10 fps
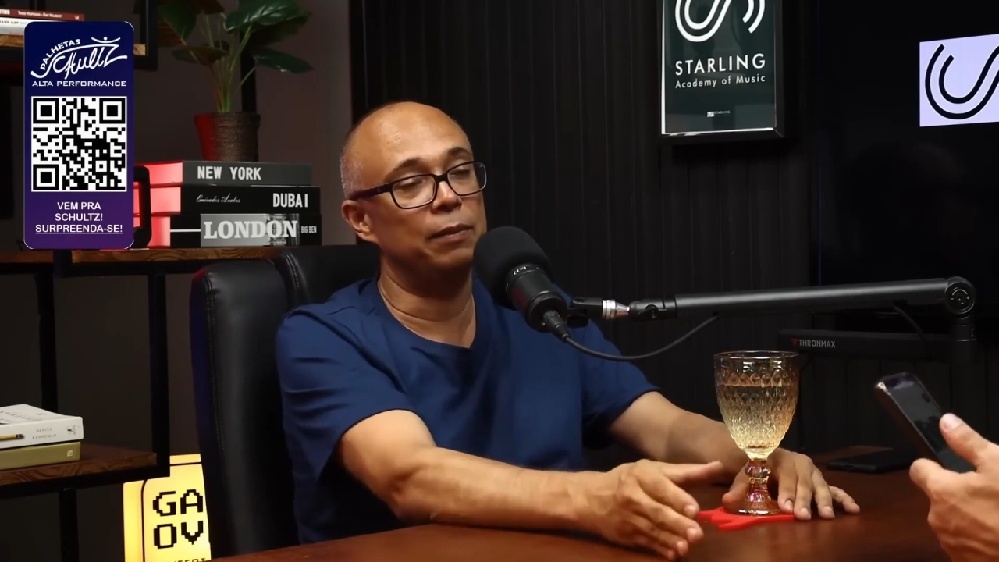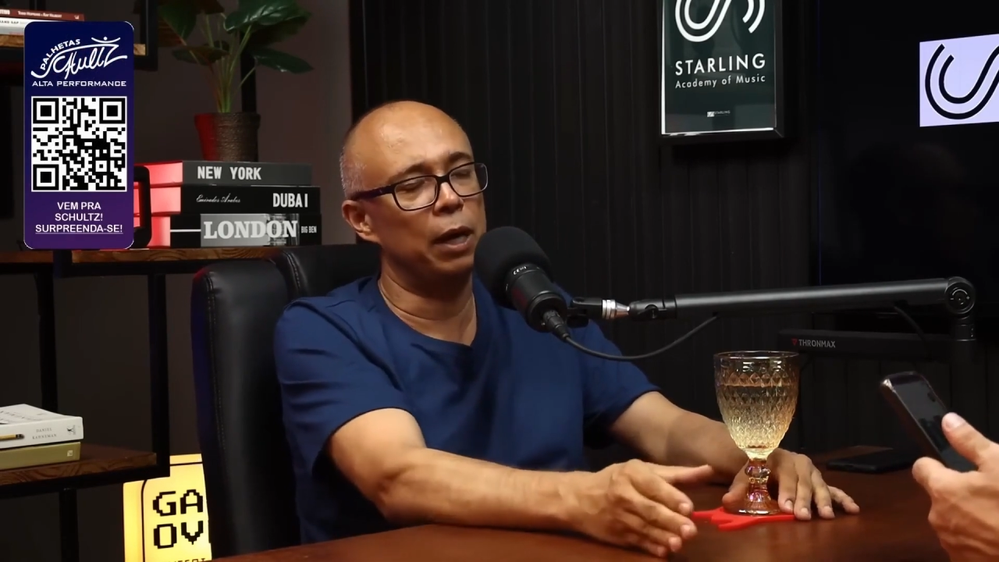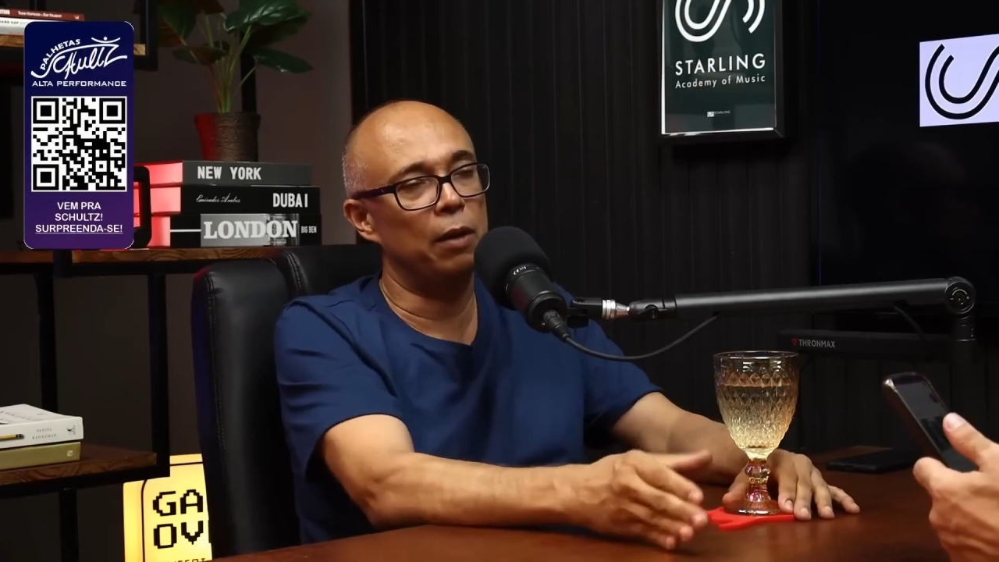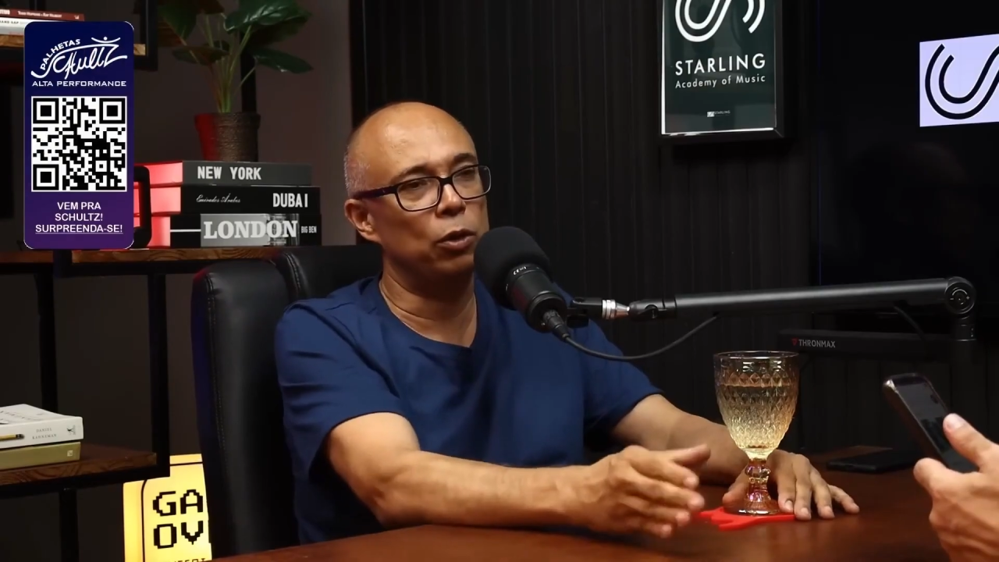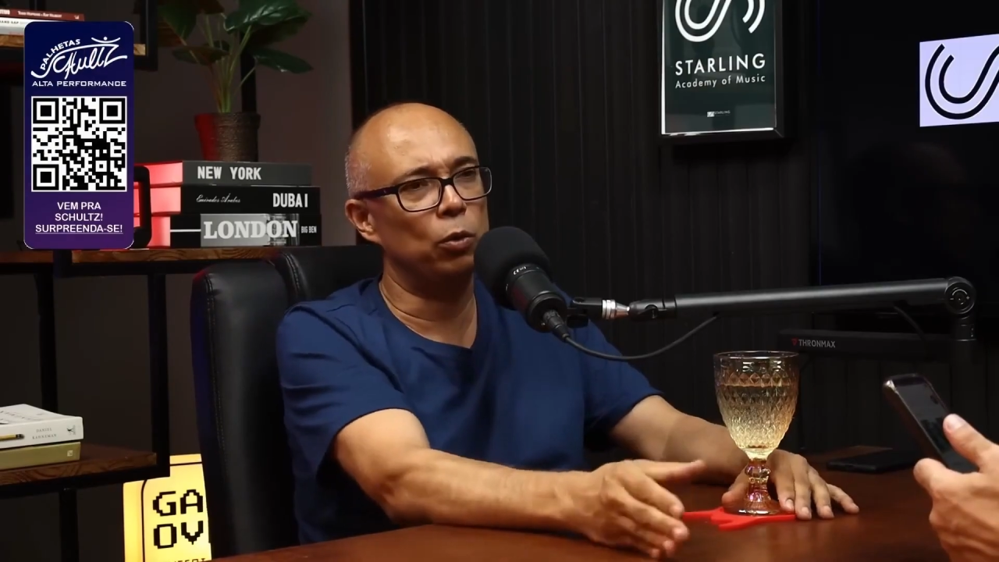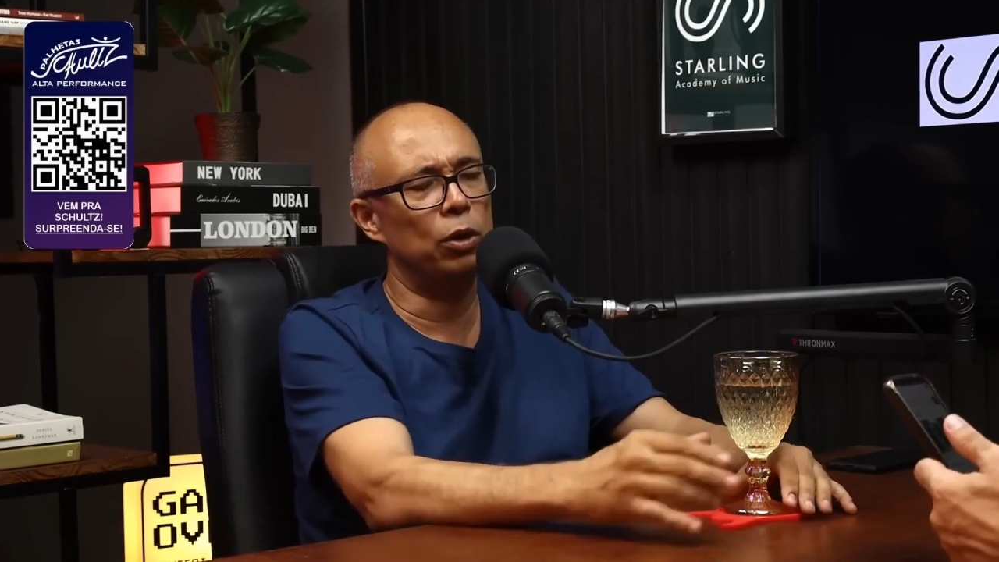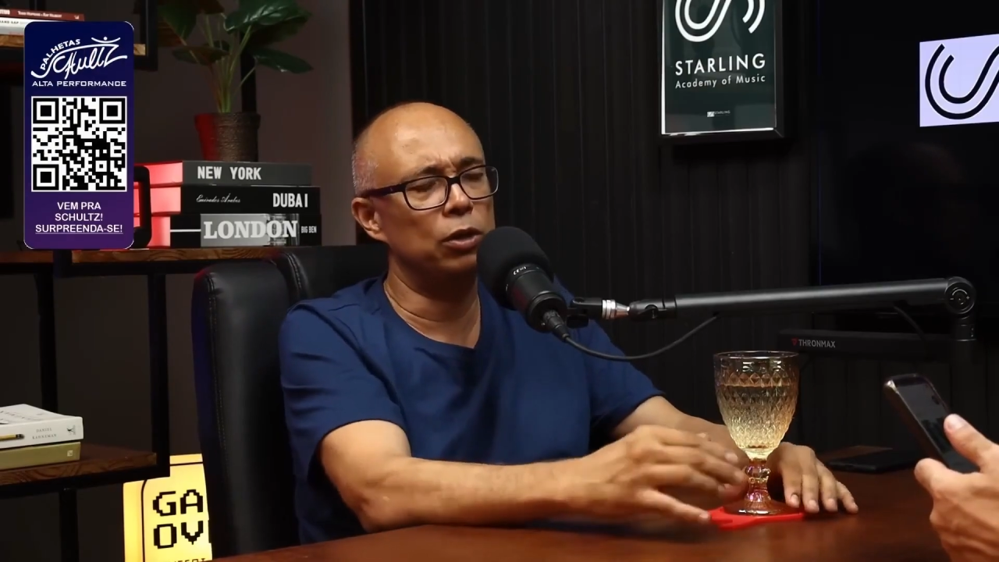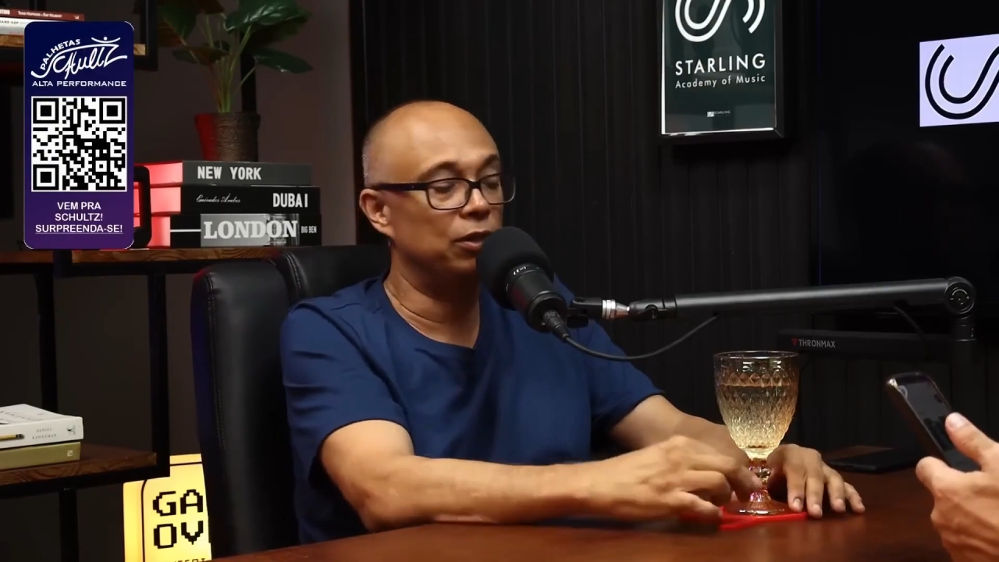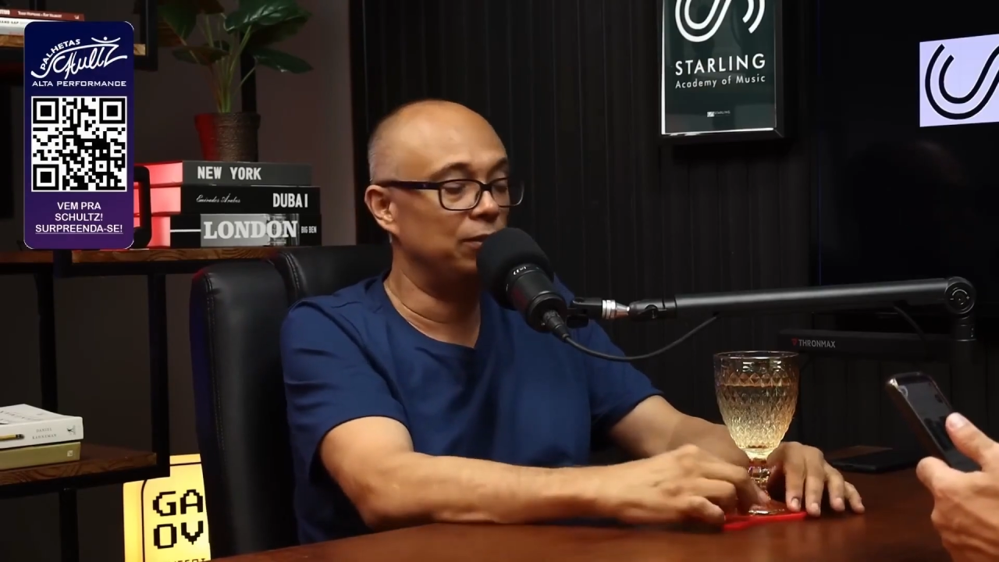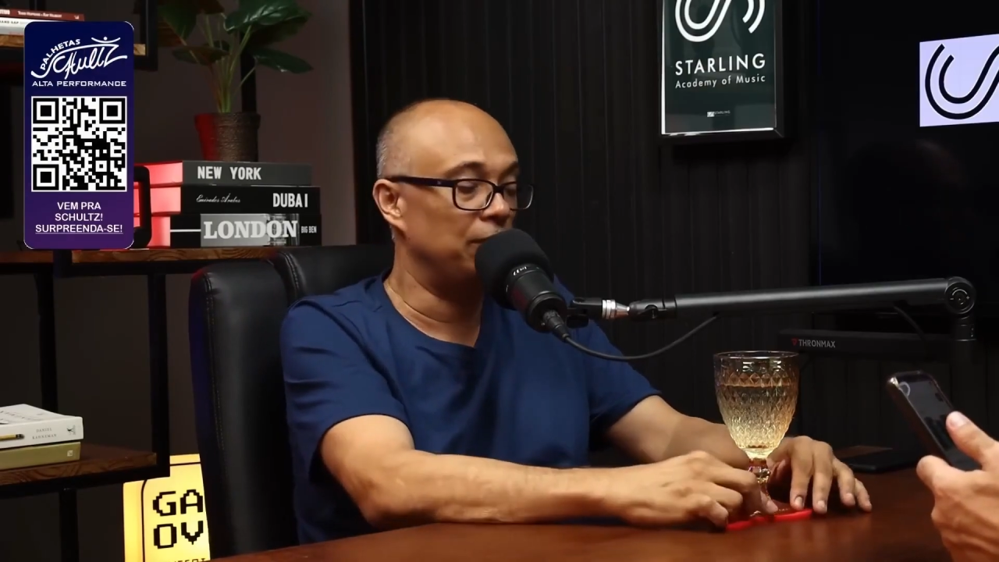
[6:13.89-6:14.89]

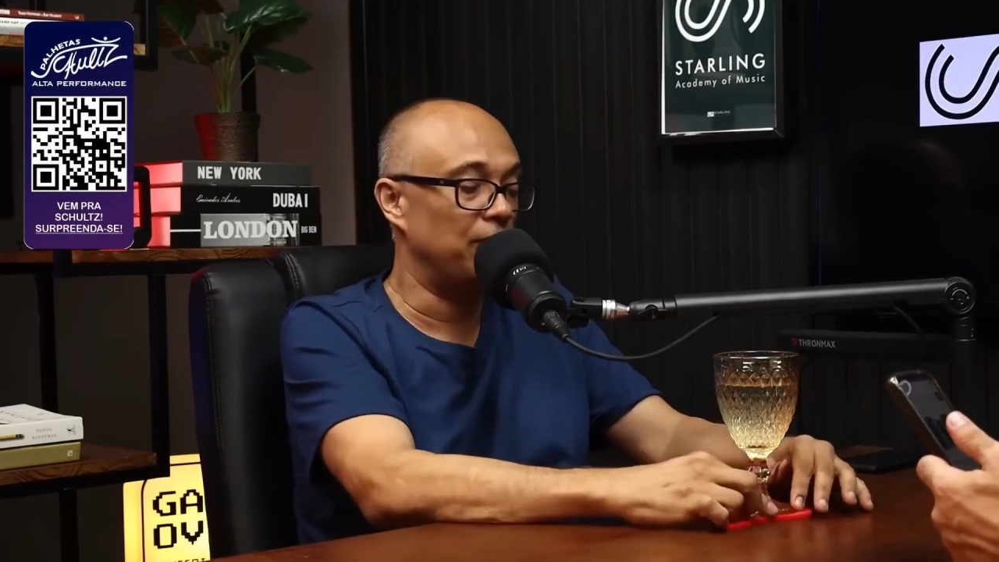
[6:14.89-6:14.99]
afterwards.